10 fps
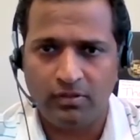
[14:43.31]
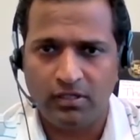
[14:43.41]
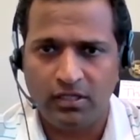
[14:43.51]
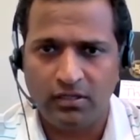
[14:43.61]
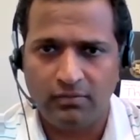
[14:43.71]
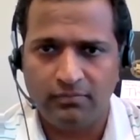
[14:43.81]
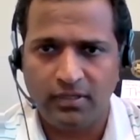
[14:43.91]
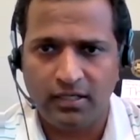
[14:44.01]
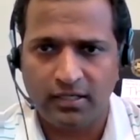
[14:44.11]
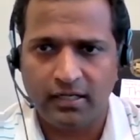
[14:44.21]
a
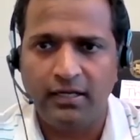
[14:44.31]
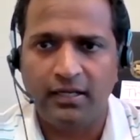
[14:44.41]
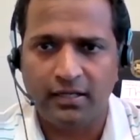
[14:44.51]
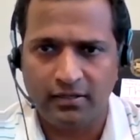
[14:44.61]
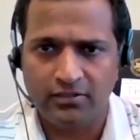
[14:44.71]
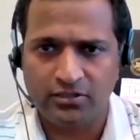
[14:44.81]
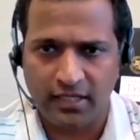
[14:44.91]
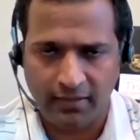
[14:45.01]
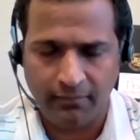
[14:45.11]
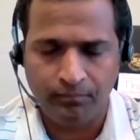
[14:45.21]
clinical study.